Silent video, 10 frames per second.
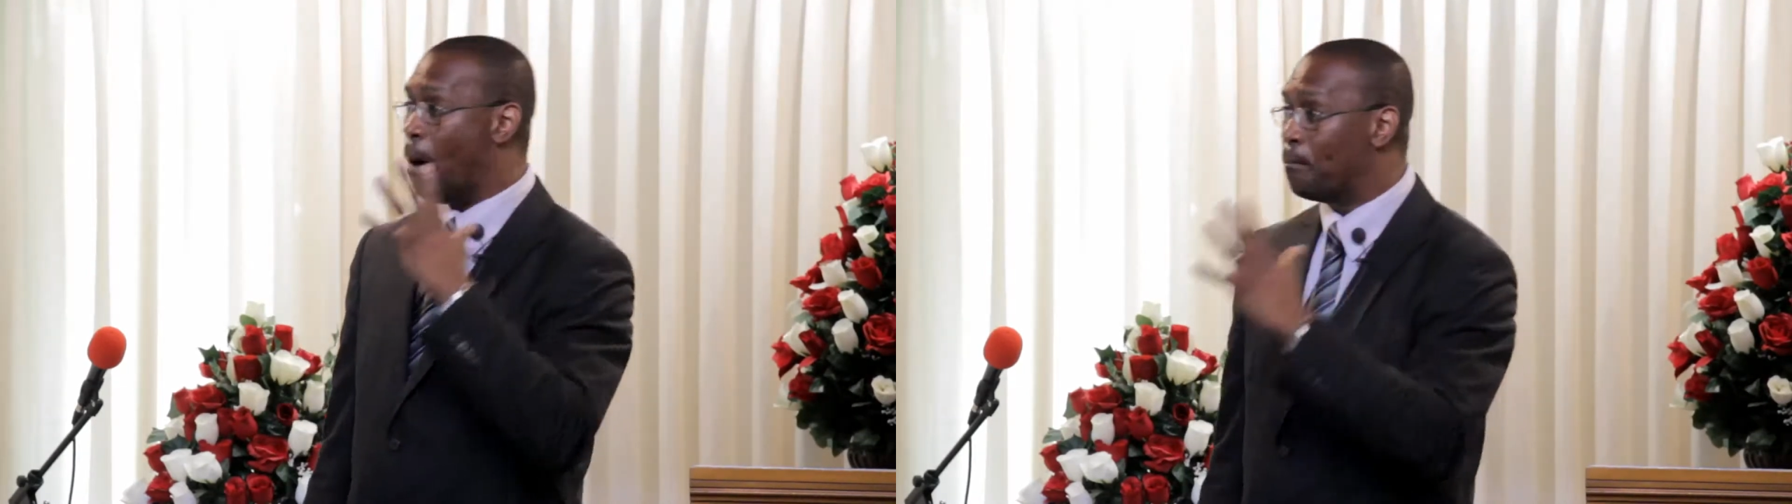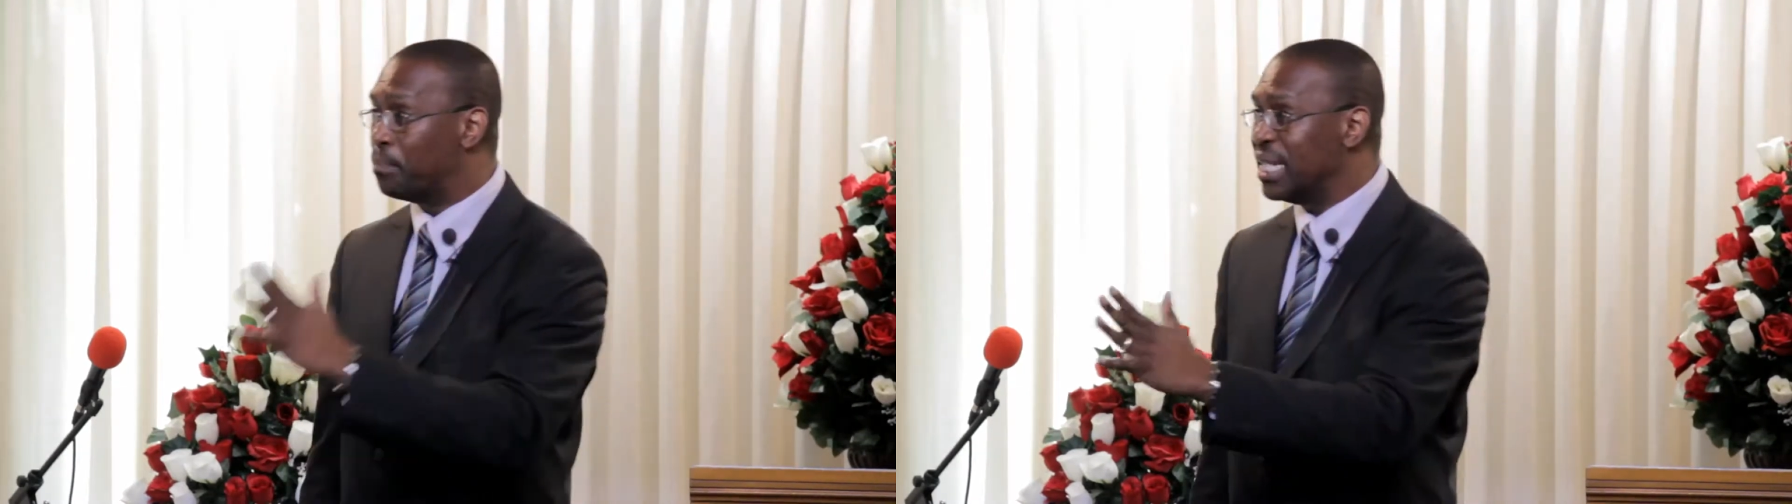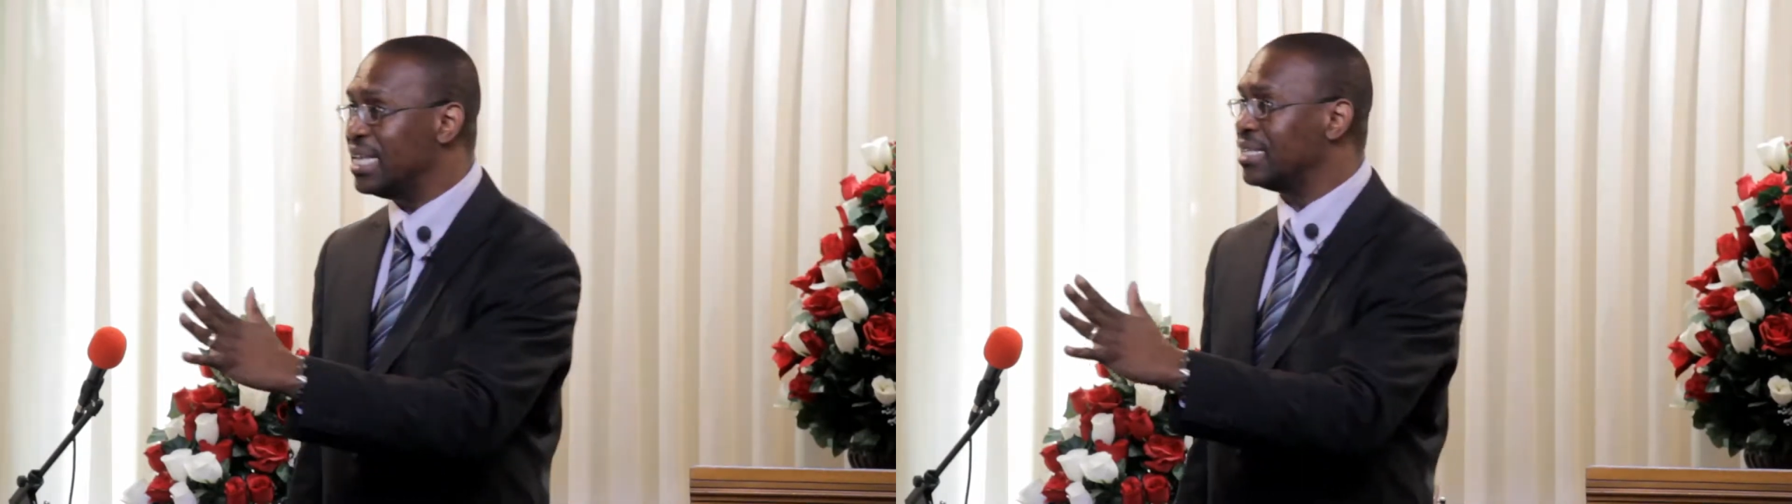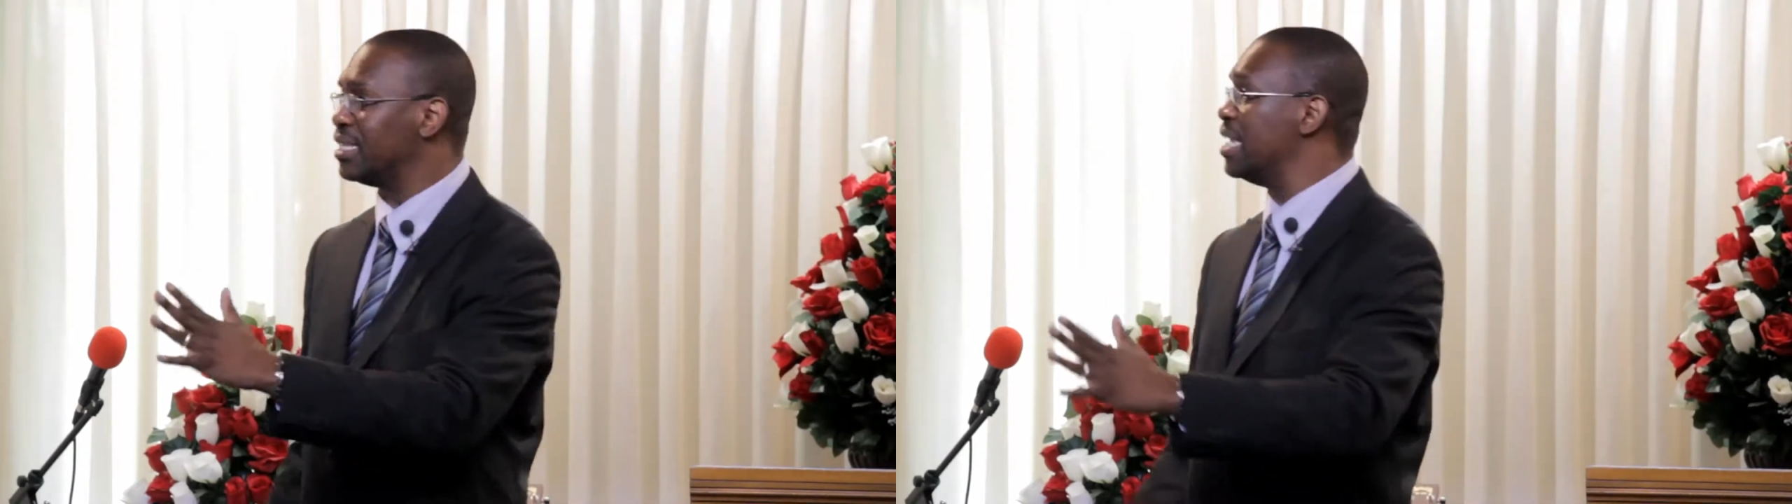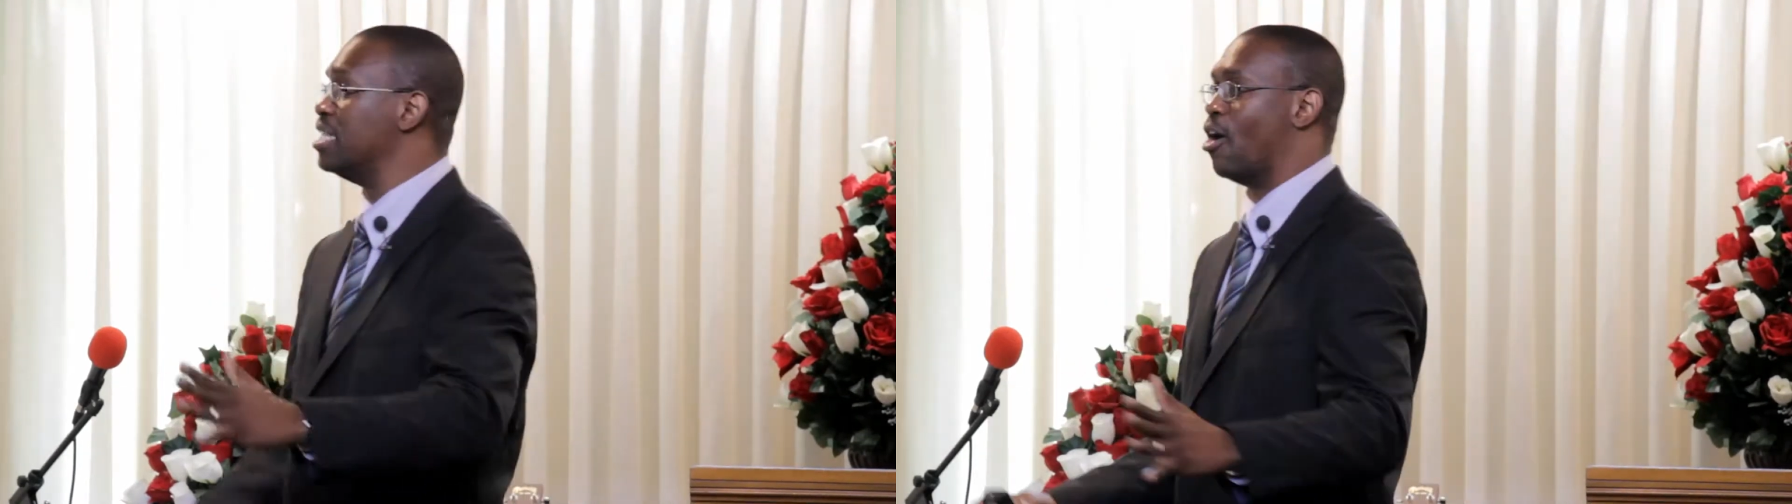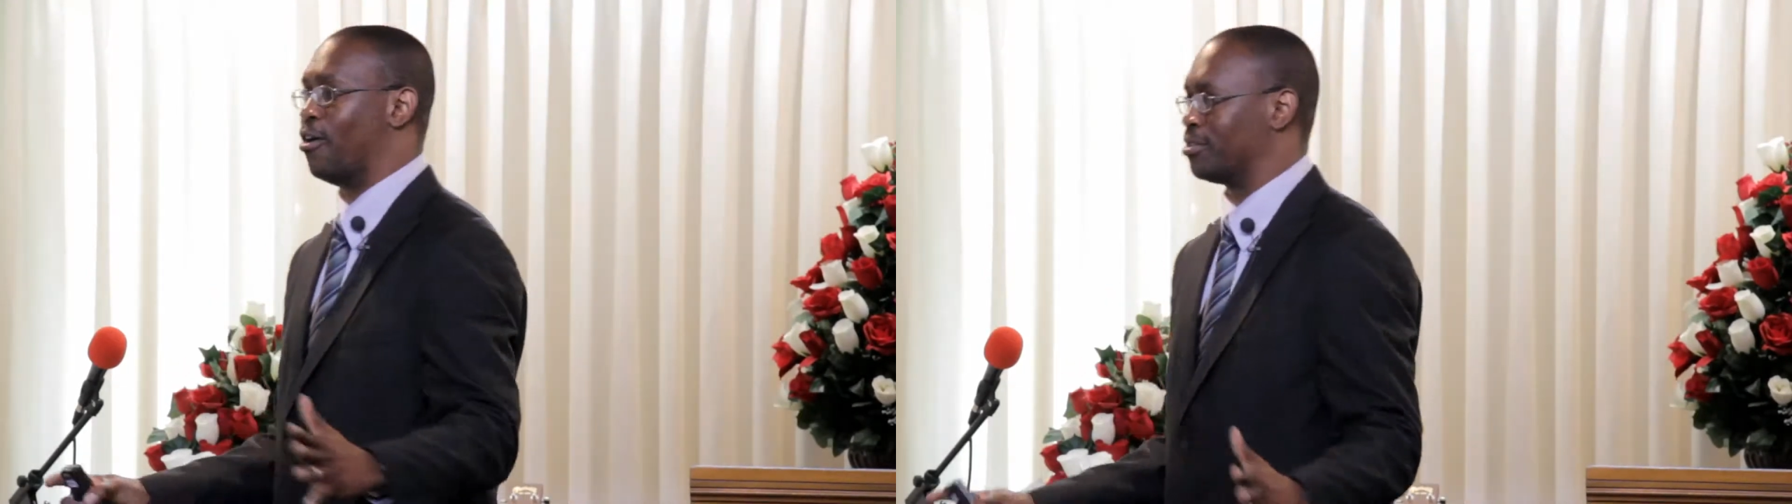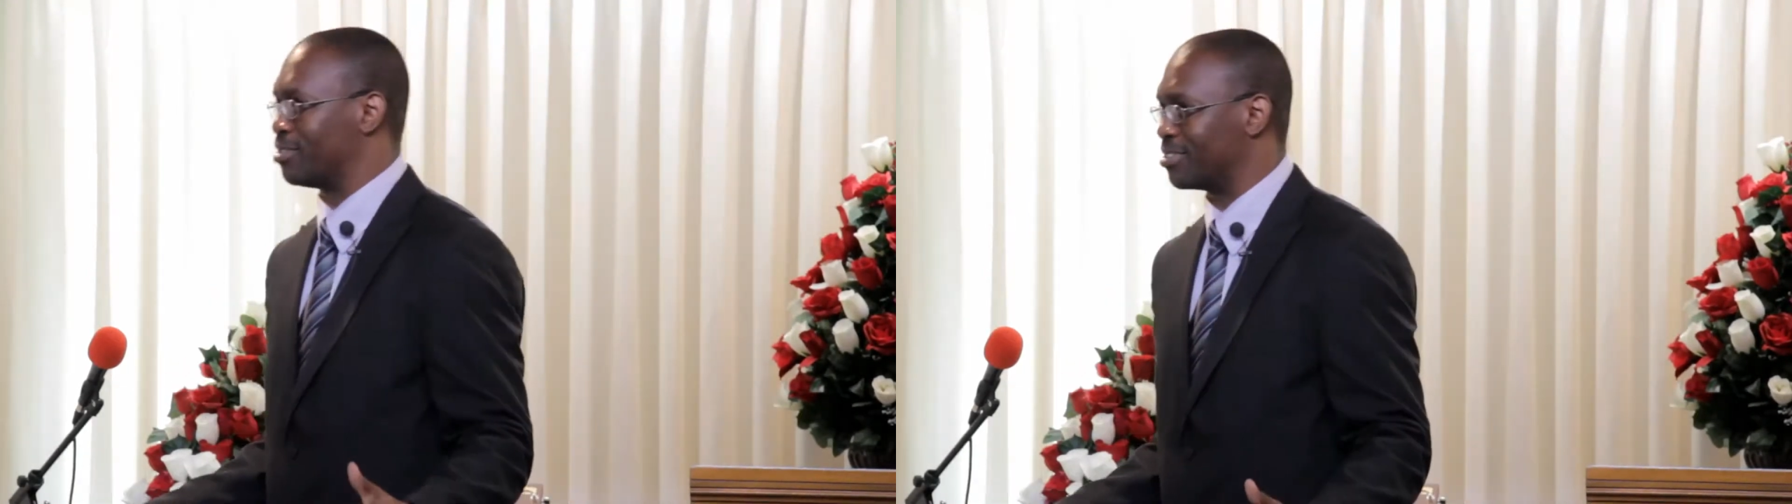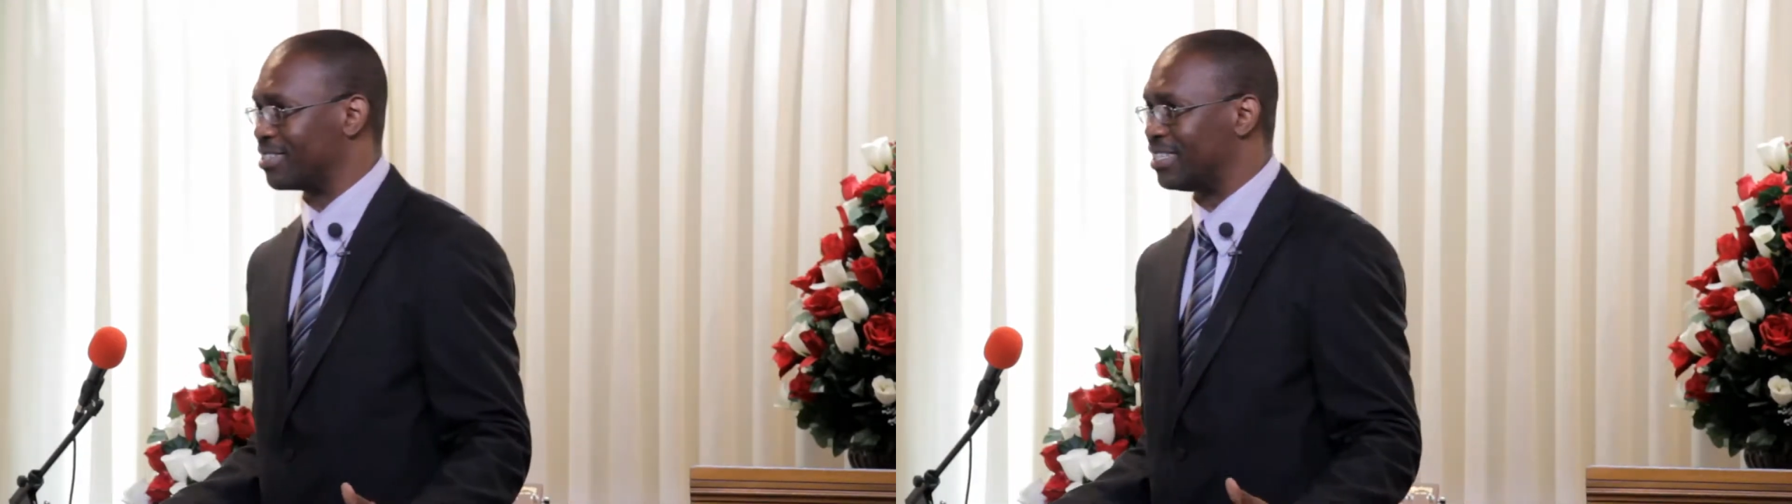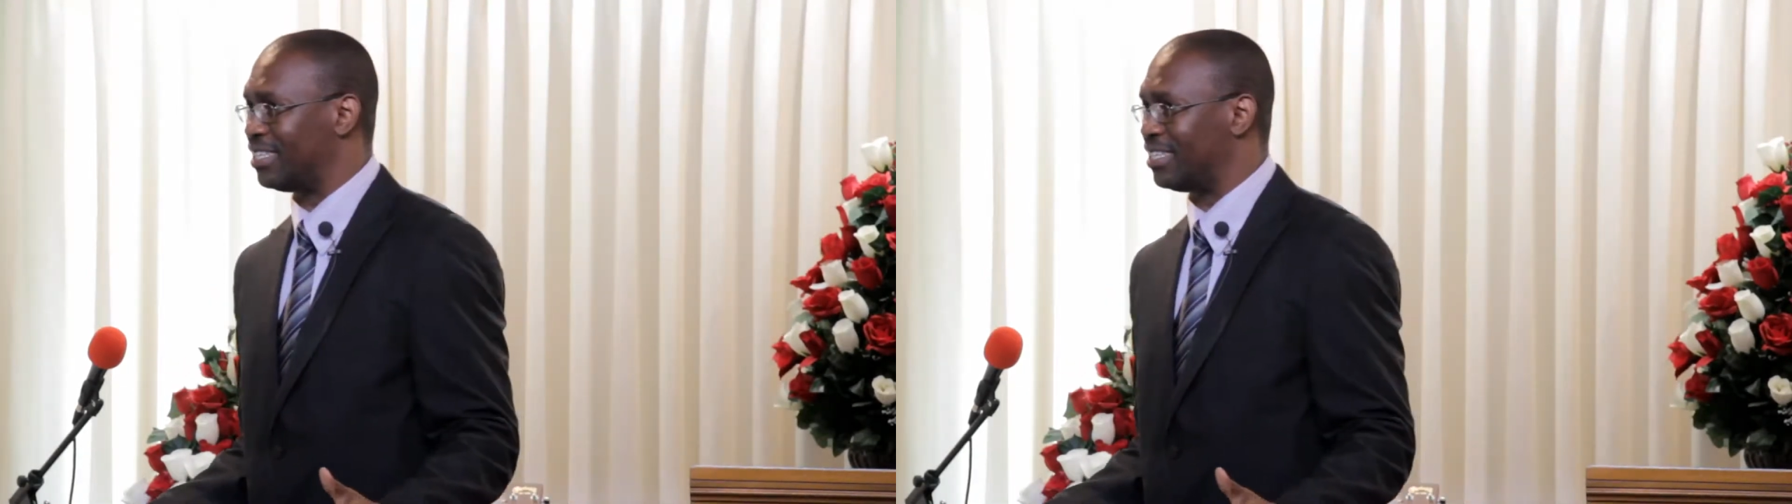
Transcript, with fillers: complete in us.